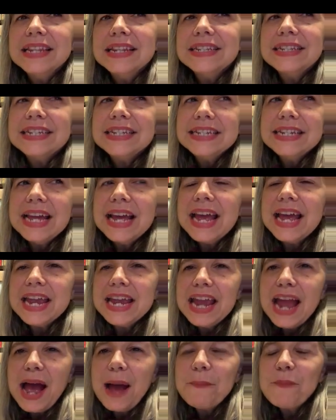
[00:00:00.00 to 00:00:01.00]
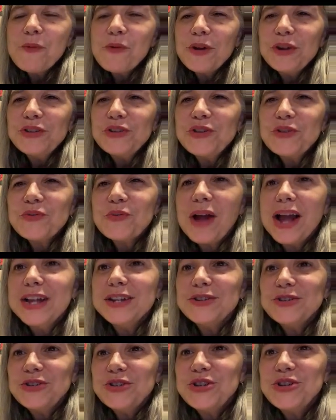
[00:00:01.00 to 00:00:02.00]
Today, I'm going to write
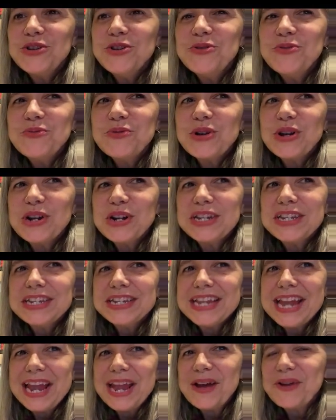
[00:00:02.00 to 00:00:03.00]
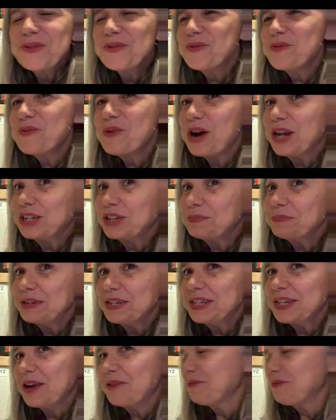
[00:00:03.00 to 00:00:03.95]
two words down. Watch me as I